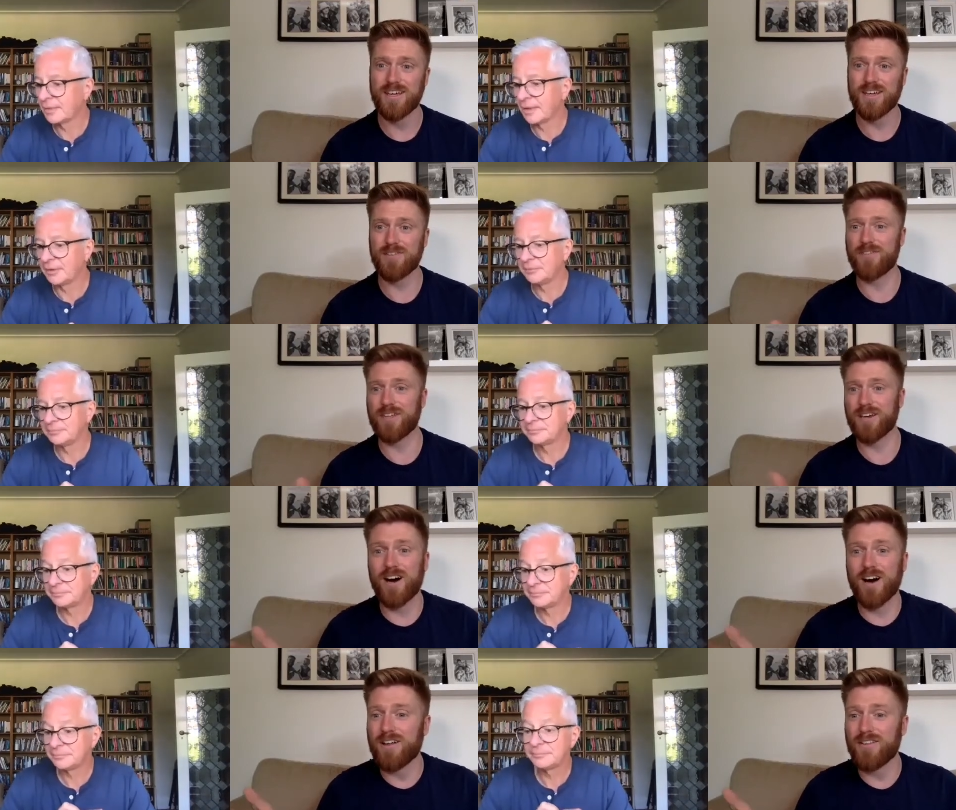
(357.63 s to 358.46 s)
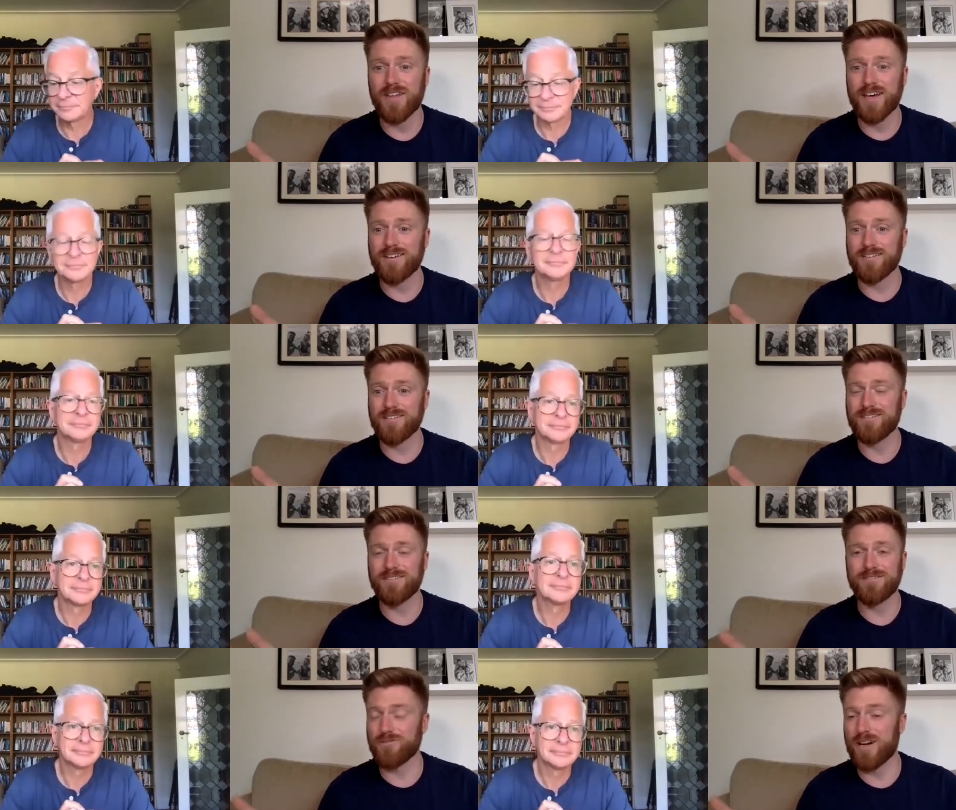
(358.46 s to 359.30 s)
Speaker 1: No. If they are,
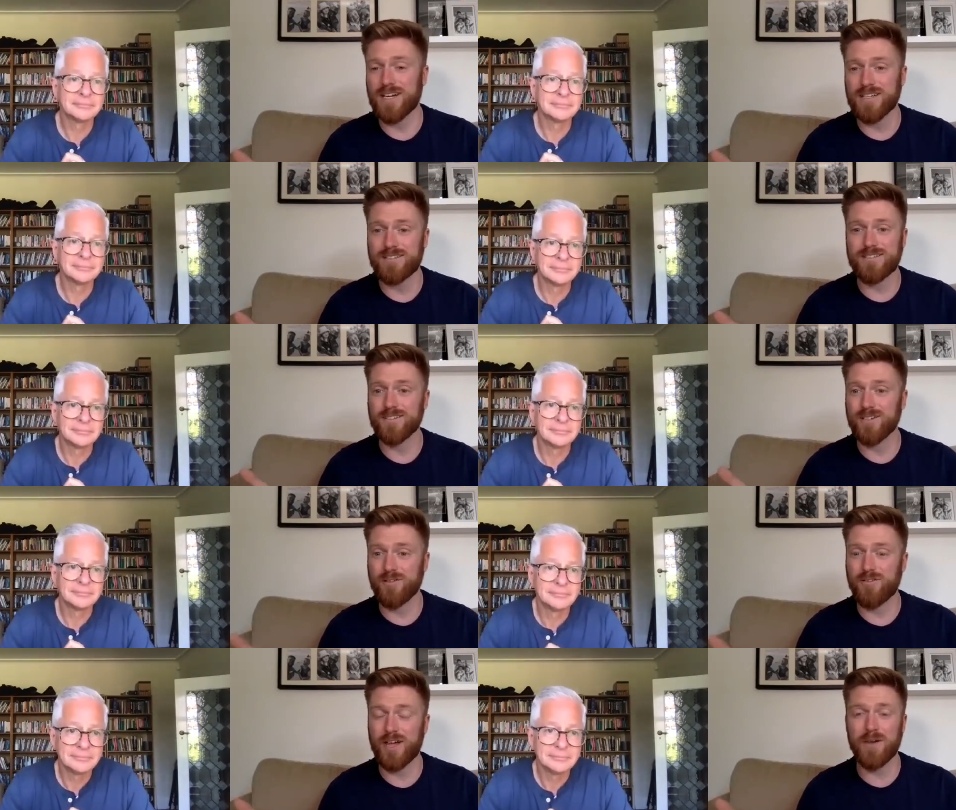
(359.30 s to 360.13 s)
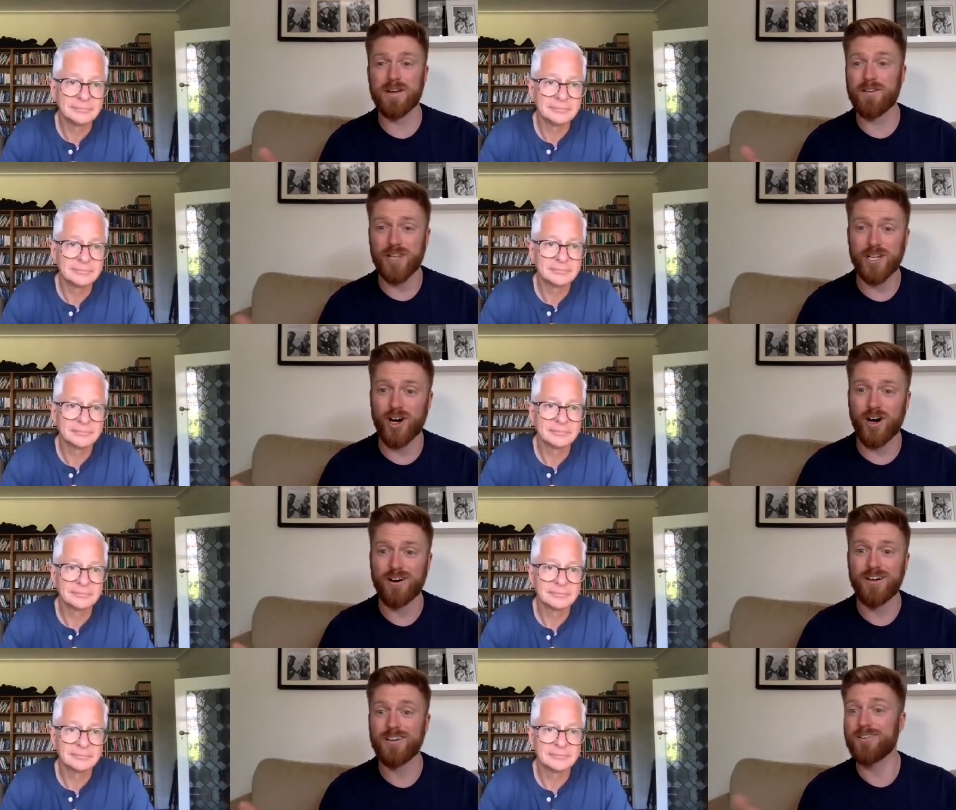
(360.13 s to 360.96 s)
then great, love them. If they're
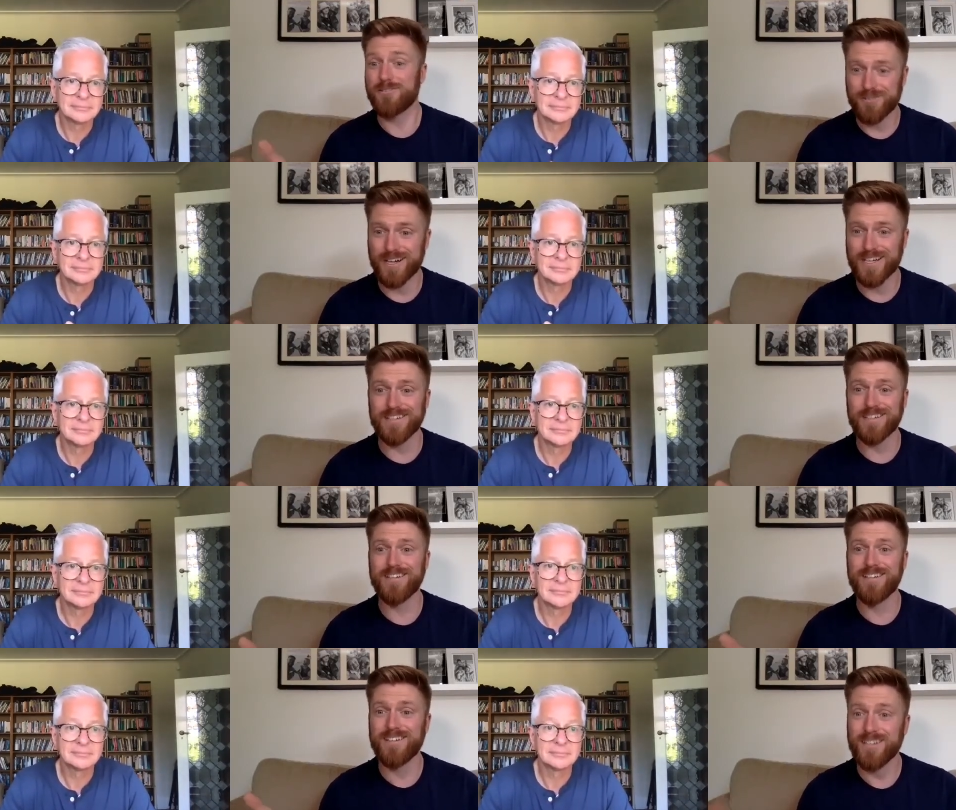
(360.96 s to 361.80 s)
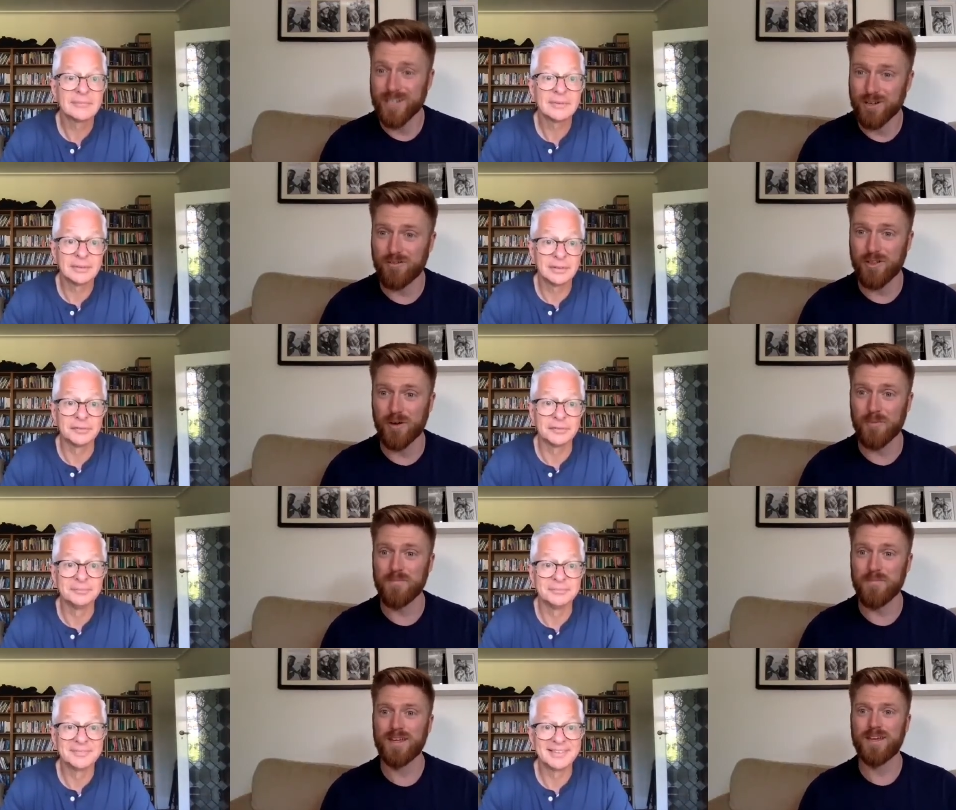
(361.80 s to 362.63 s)
not, great, love mm. them.